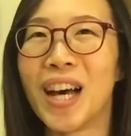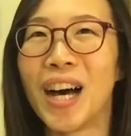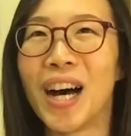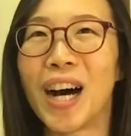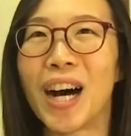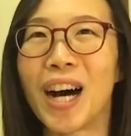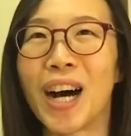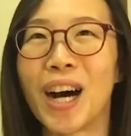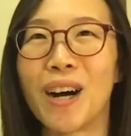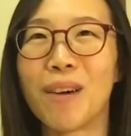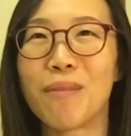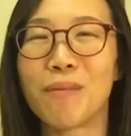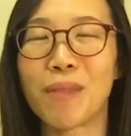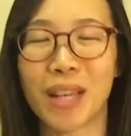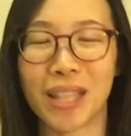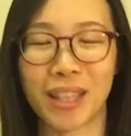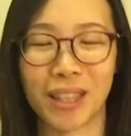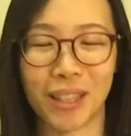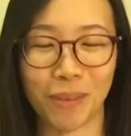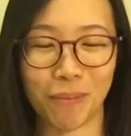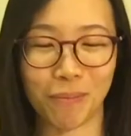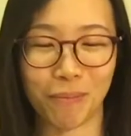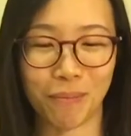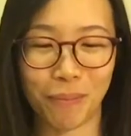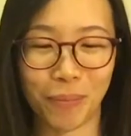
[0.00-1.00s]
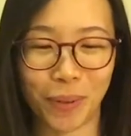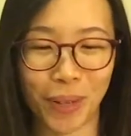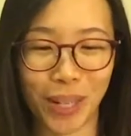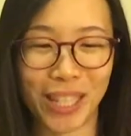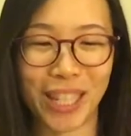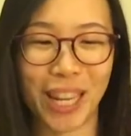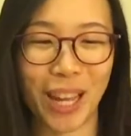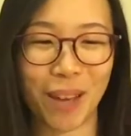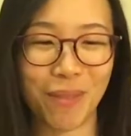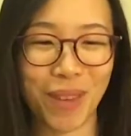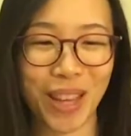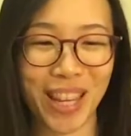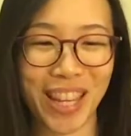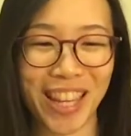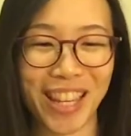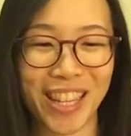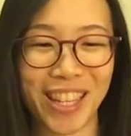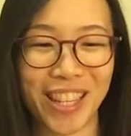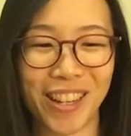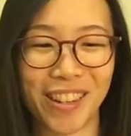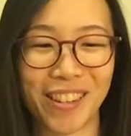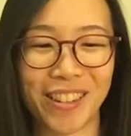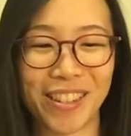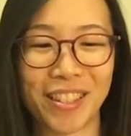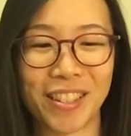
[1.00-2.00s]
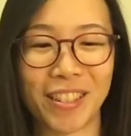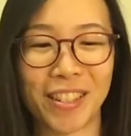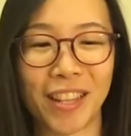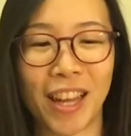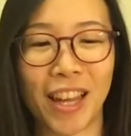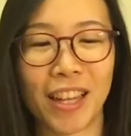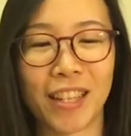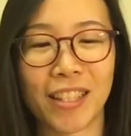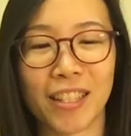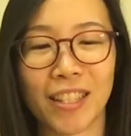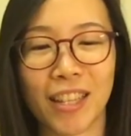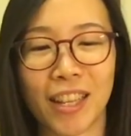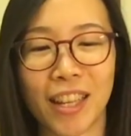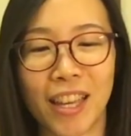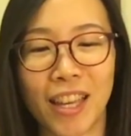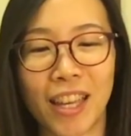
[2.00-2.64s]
But the point that I'm making here is that